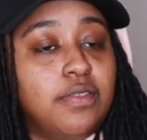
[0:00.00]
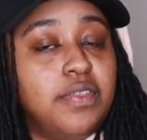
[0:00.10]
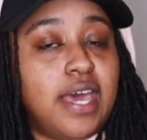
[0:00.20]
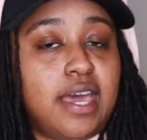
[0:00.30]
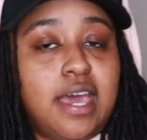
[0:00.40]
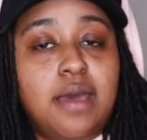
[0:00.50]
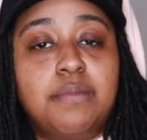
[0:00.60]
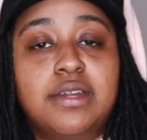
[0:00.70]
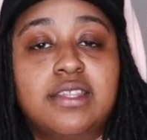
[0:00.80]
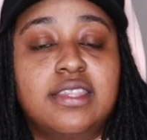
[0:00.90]
that
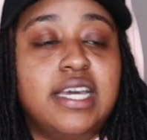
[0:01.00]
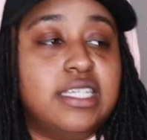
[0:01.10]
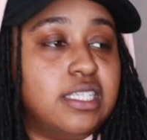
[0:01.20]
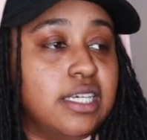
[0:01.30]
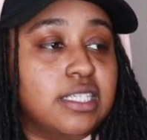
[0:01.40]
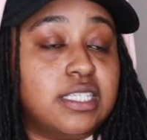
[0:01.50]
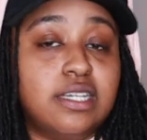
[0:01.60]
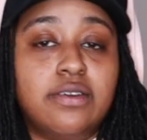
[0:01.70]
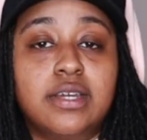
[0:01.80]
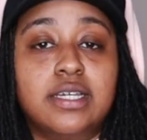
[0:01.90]
happened and things get
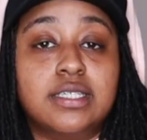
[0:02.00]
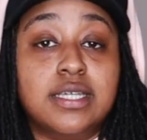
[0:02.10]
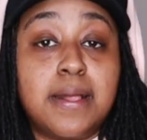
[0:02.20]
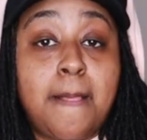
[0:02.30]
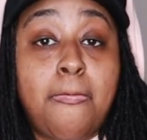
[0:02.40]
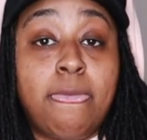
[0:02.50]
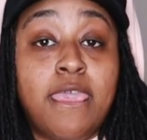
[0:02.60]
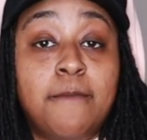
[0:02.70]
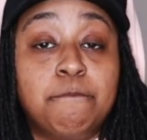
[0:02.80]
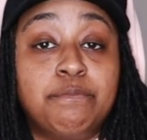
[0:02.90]
serious,
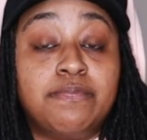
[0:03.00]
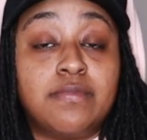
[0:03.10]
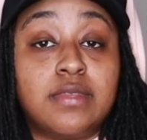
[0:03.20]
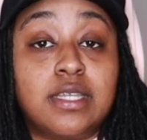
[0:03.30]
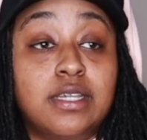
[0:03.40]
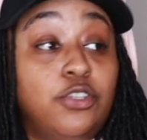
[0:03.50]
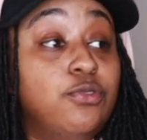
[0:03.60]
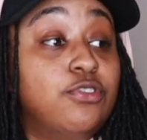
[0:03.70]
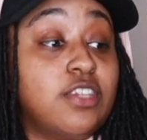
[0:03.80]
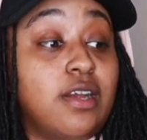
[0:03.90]

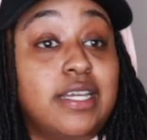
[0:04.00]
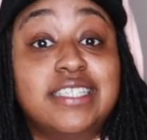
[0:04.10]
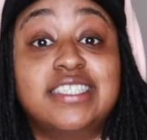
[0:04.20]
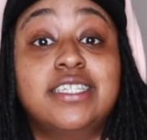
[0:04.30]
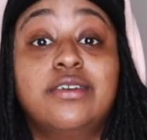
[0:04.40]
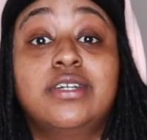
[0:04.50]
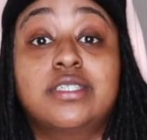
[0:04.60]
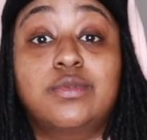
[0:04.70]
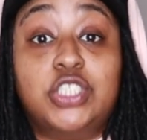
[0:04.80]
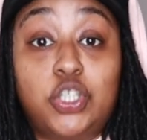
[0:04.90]
you start getting
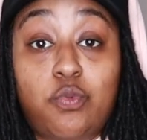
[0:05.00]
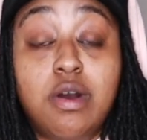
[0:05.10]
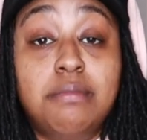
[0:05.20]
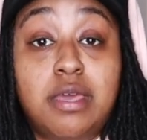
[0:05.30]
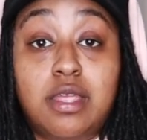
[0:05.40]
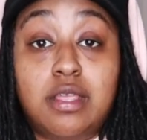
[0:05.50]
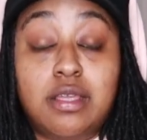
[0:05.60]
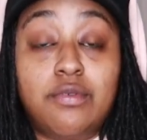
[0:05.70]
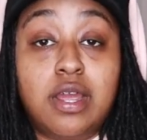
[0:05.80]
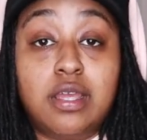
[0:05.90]
serious with your woman,
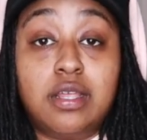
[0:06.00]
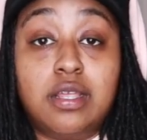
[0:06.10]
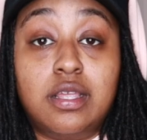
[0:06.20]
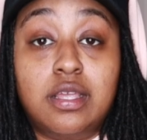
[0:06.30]
right?